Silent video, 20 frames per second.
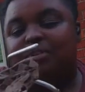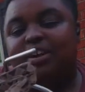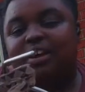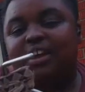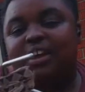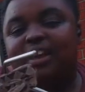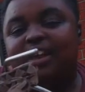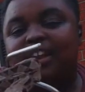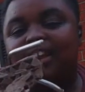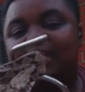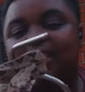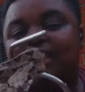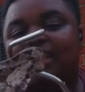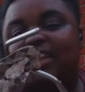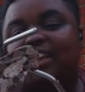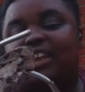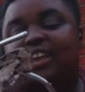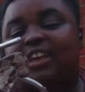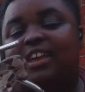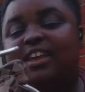but
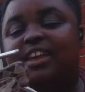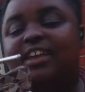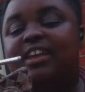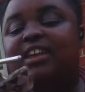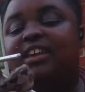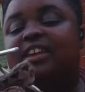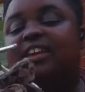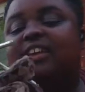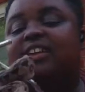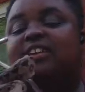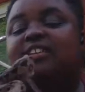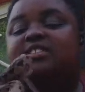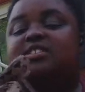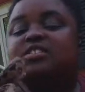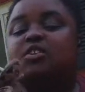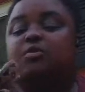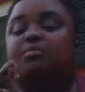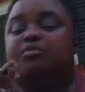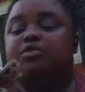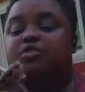he is
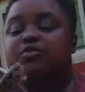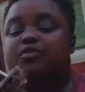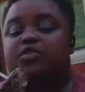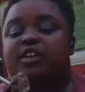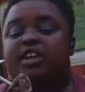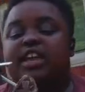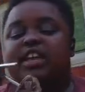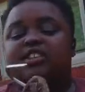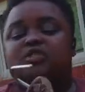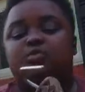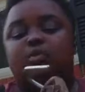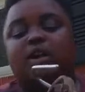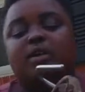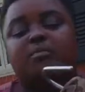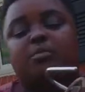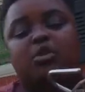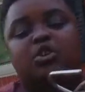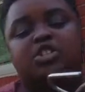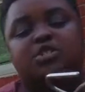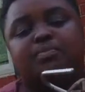so beautiful he has way
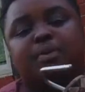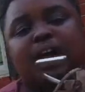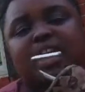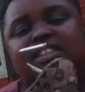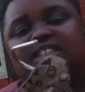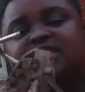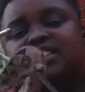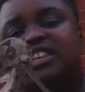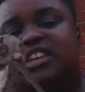more spots